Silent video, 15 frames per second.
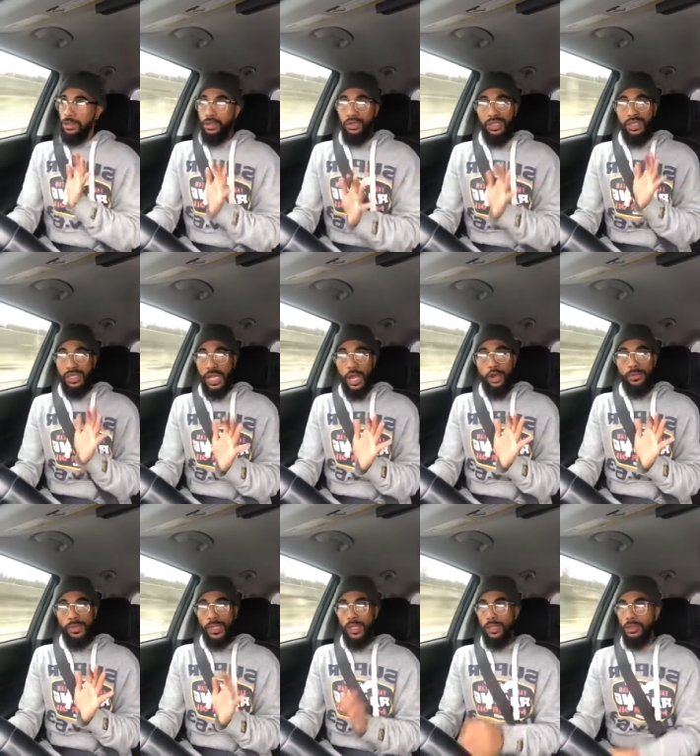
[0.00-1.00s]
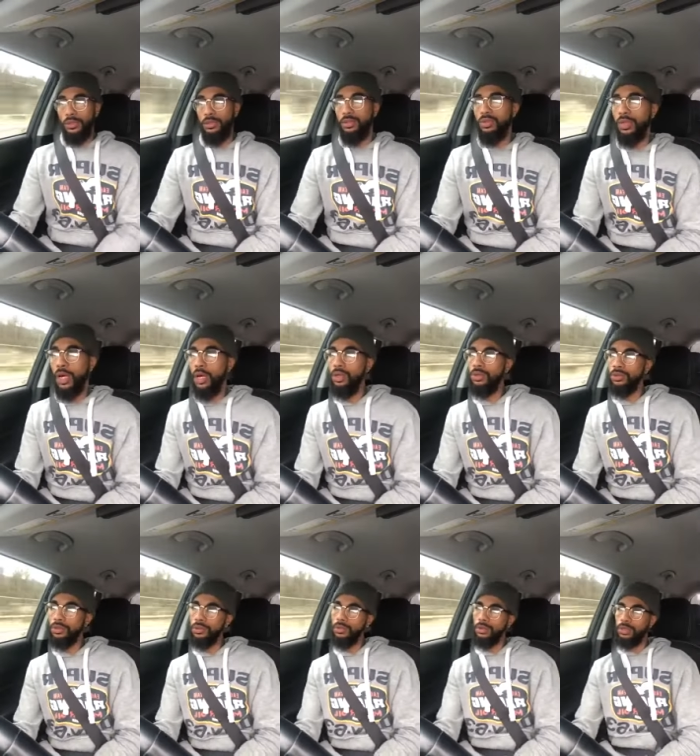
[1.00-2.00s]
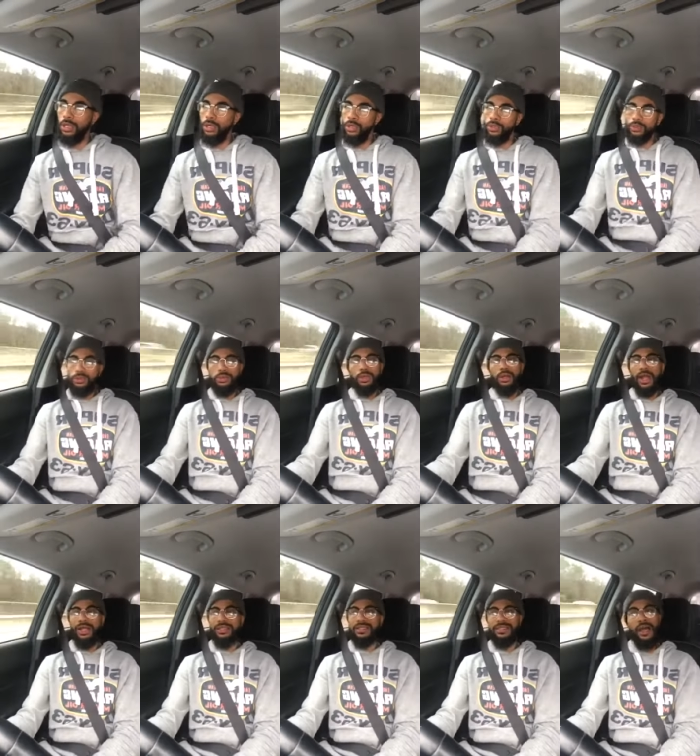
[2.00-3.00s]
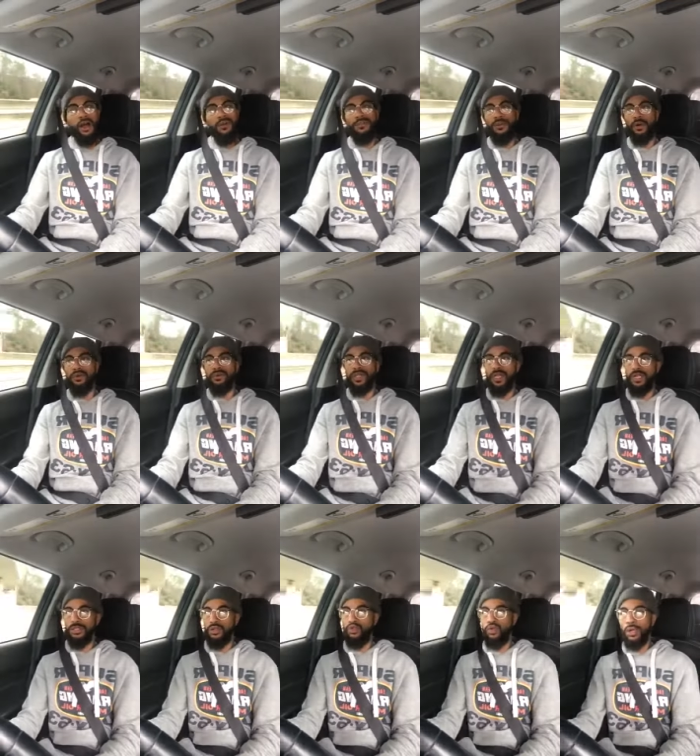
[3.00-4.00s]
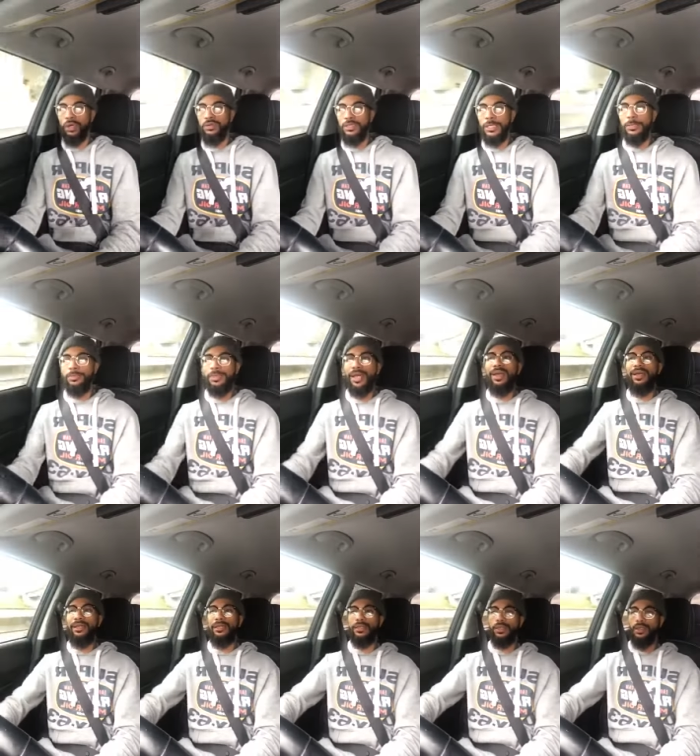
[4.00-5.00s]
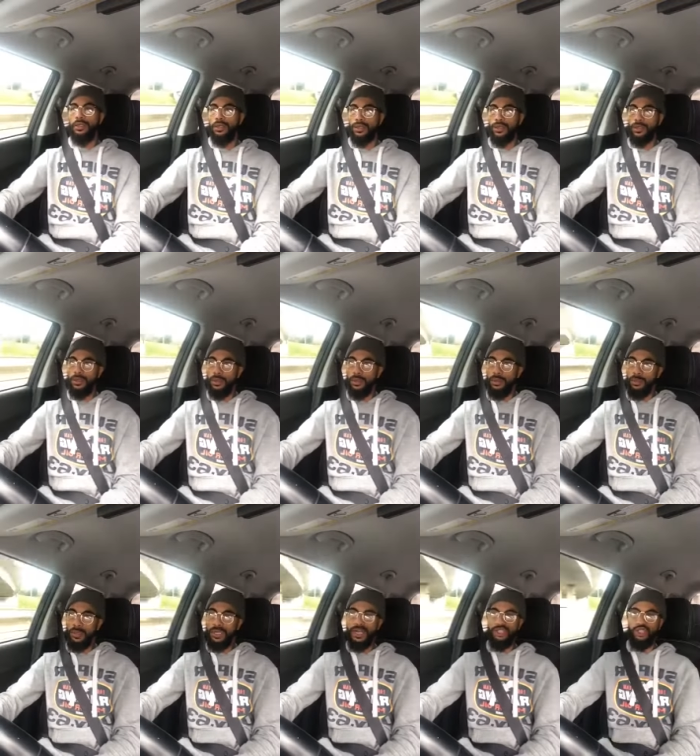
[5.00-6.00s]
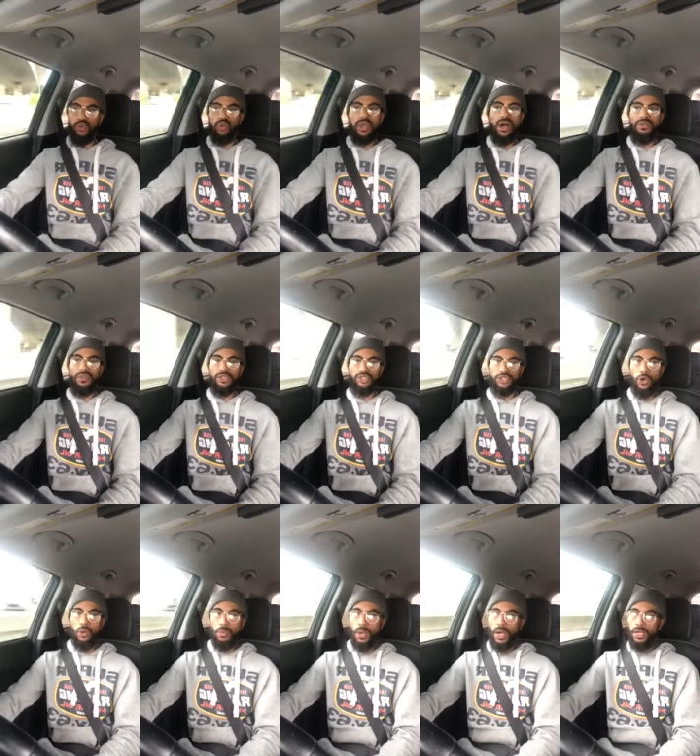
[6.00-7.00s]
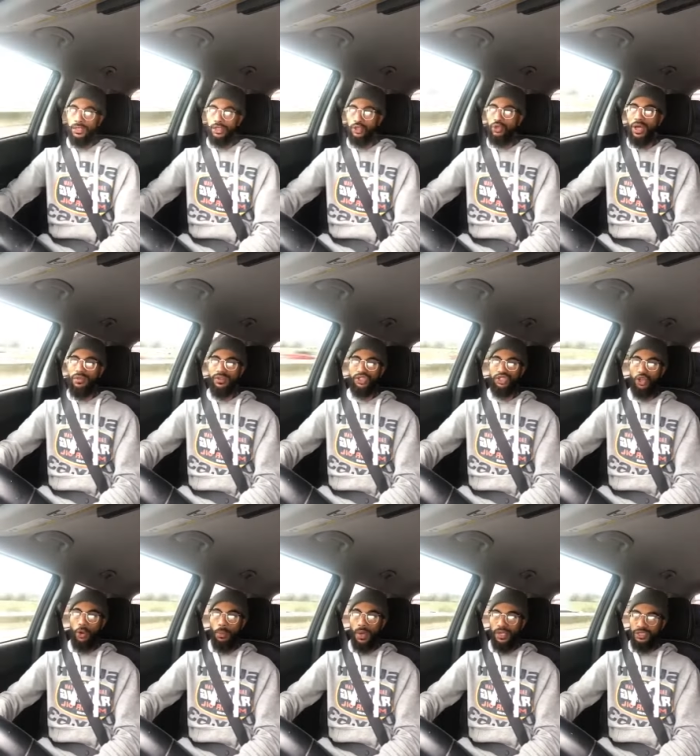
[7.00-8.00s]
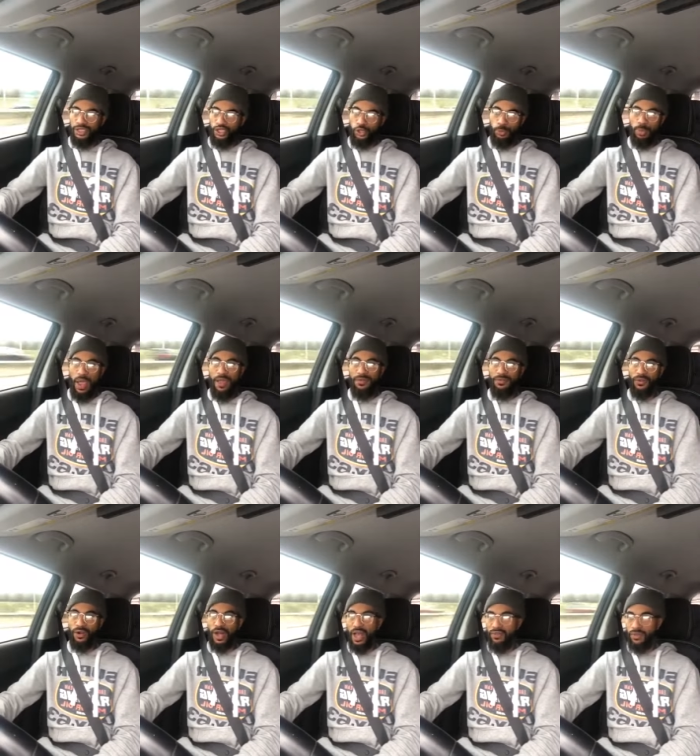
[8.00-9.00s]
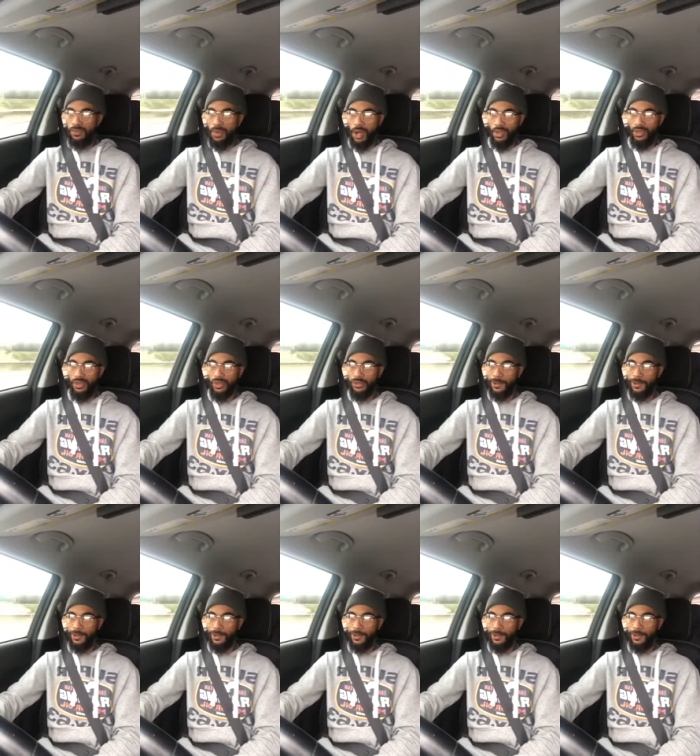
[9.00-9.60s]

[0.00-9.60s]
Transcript: scare me, you know? So, you know, that cell phone thing is a real deep thing because you love it so much. You love it so much that you pay for it every month.